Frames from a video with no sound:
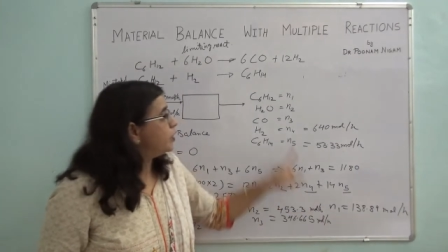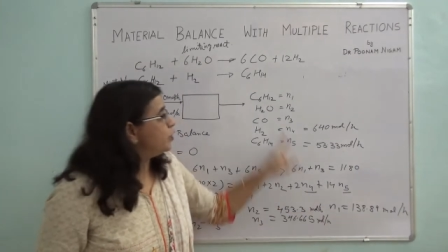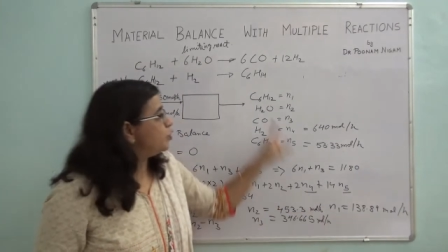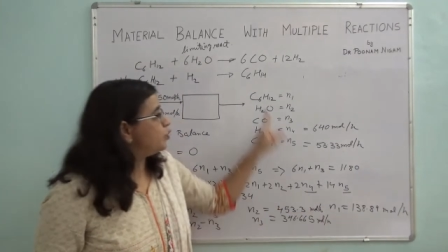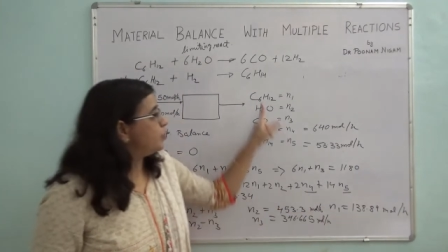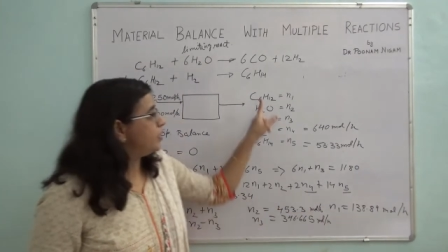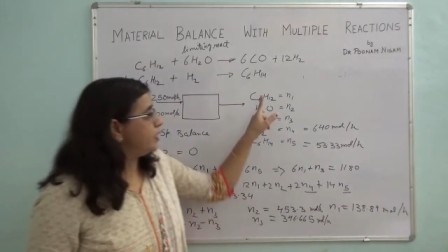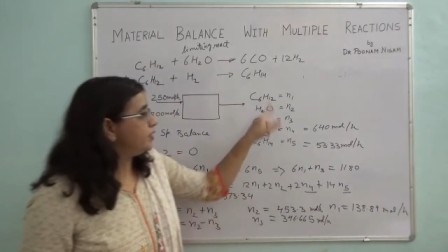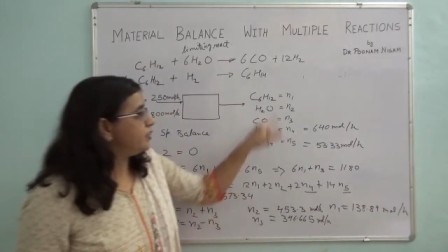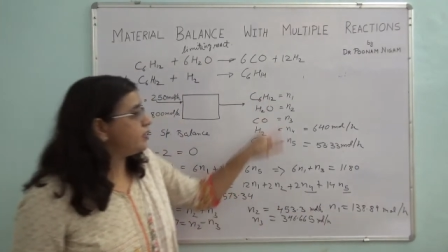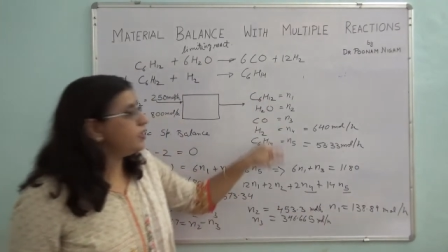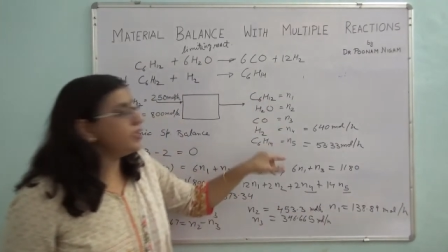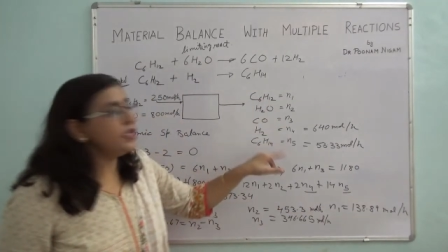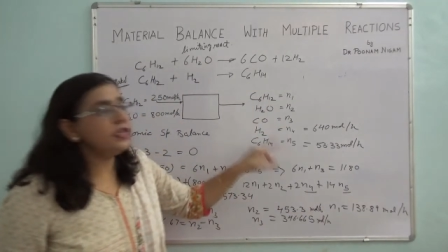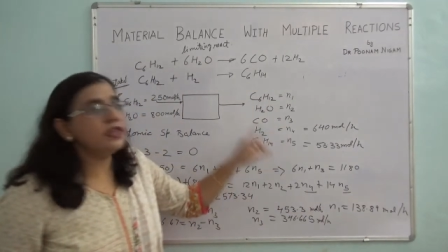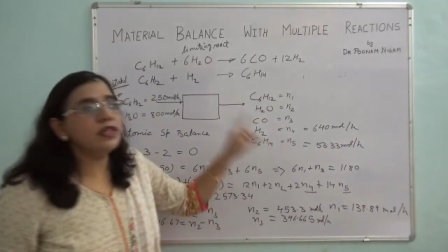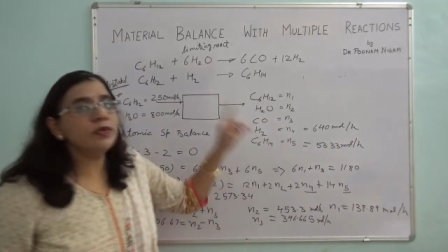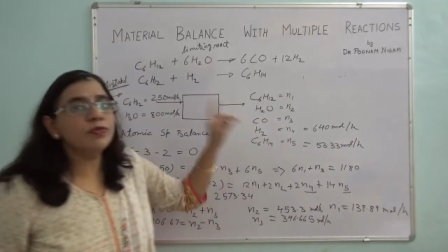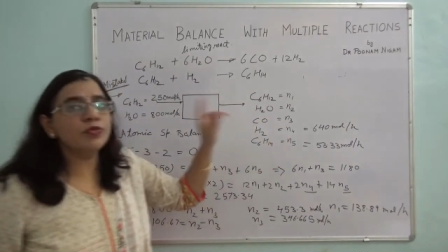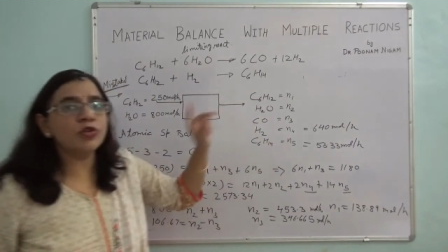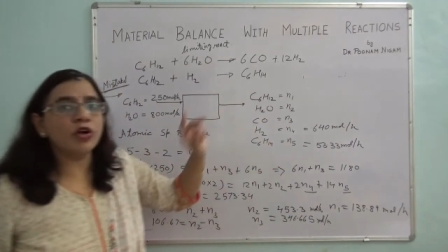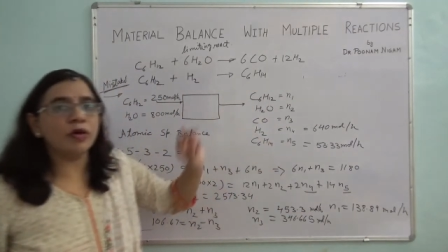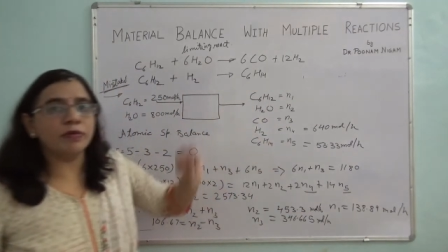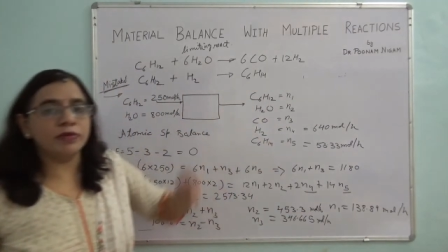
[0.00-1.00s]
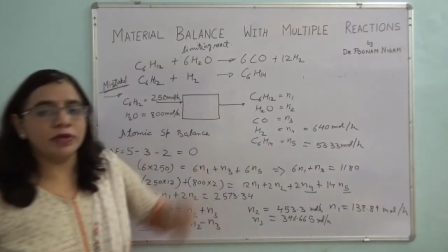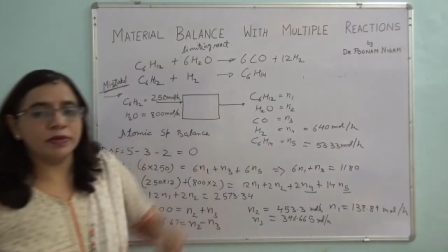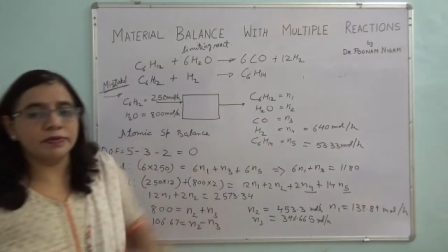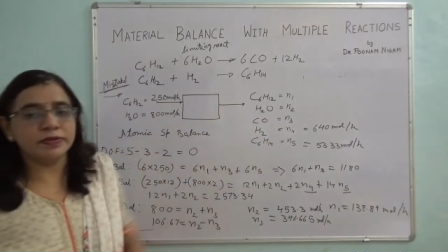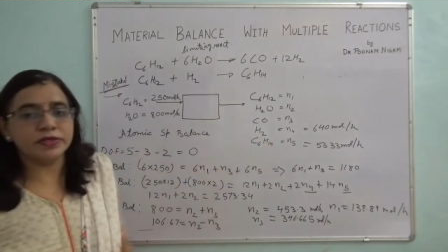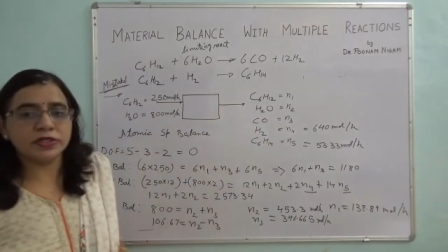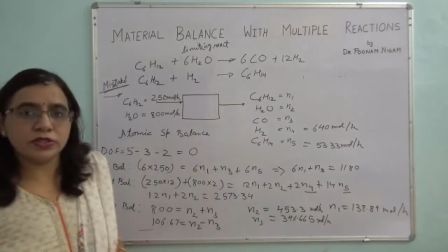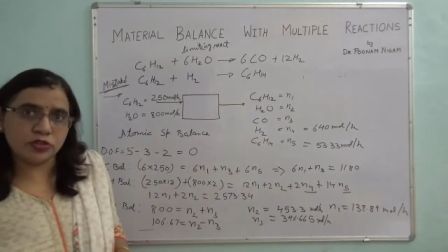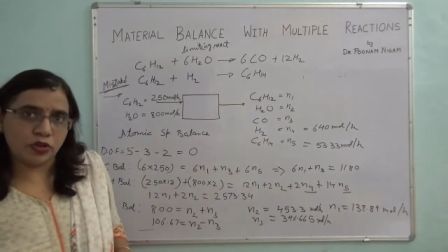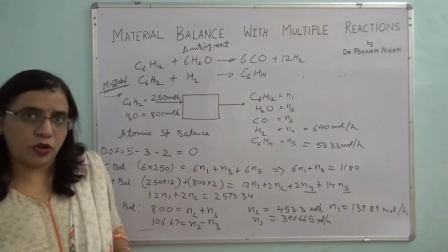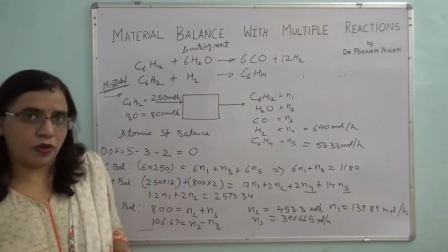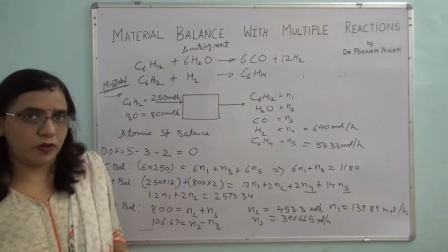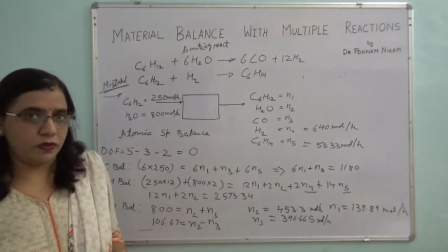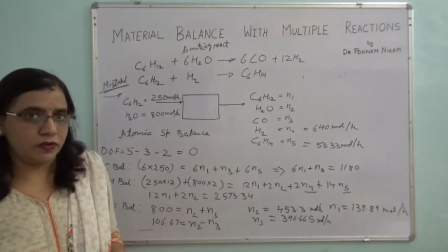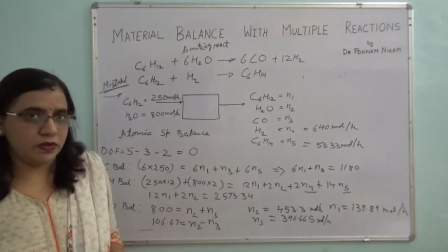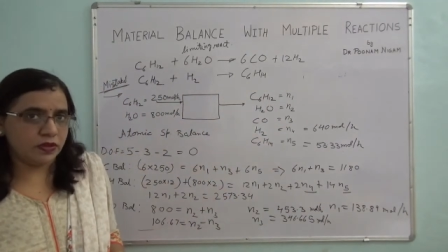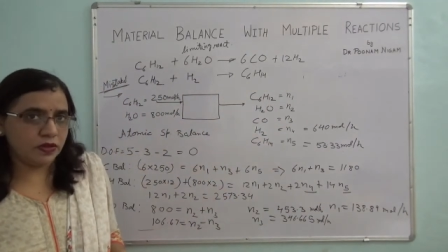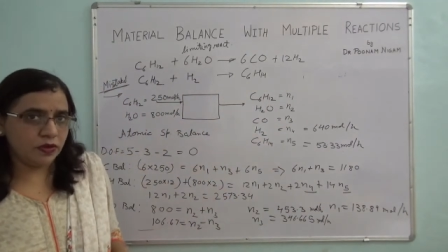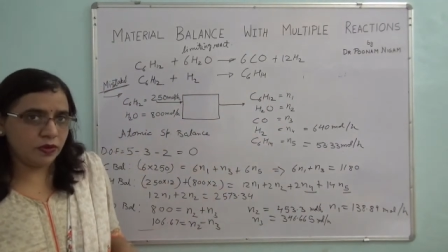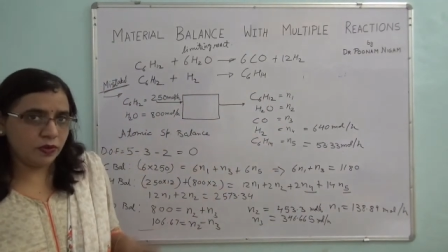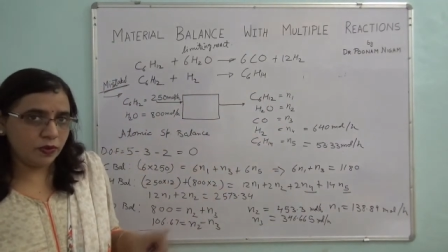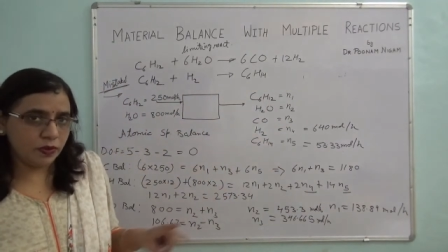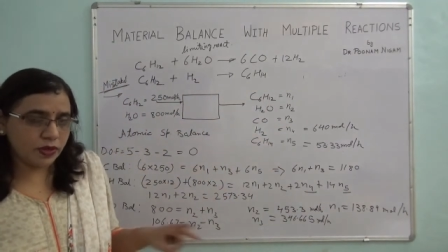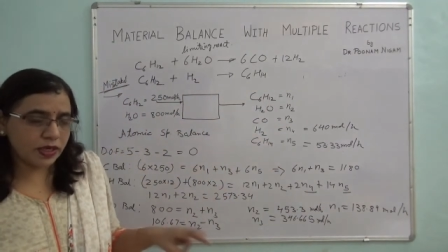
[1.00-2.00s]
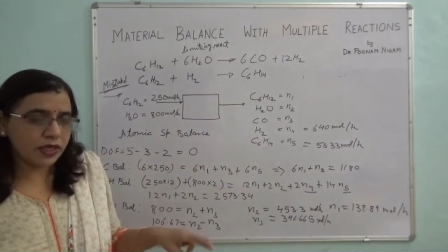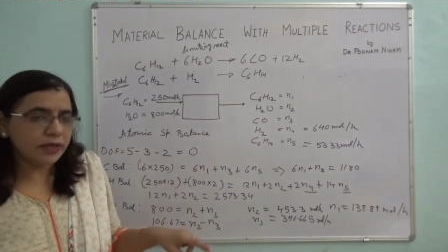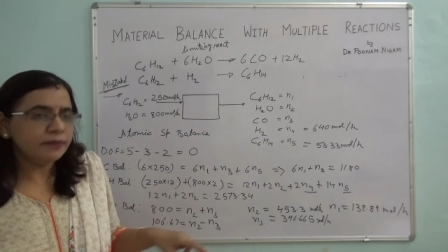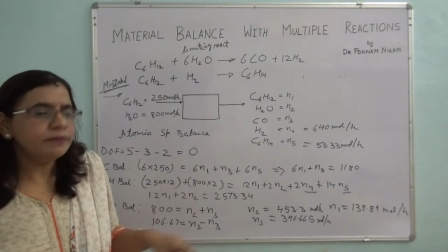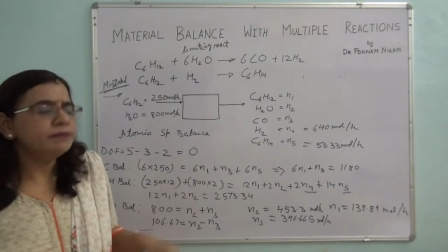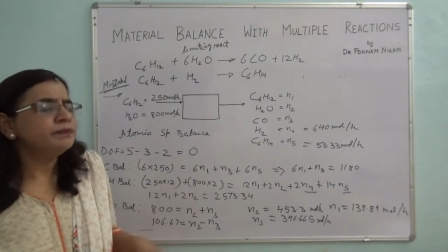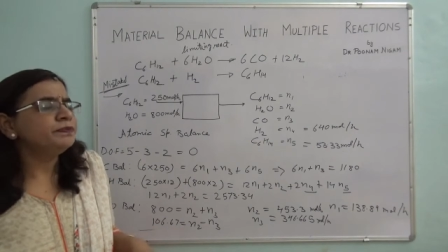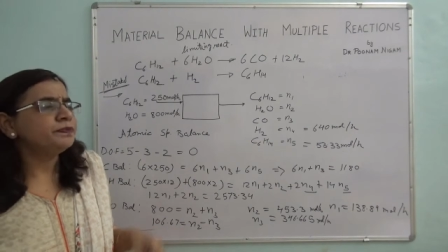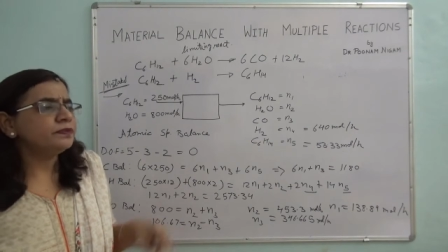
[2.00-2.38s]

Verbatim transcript: N two, N three, and the problem is solved. Okay.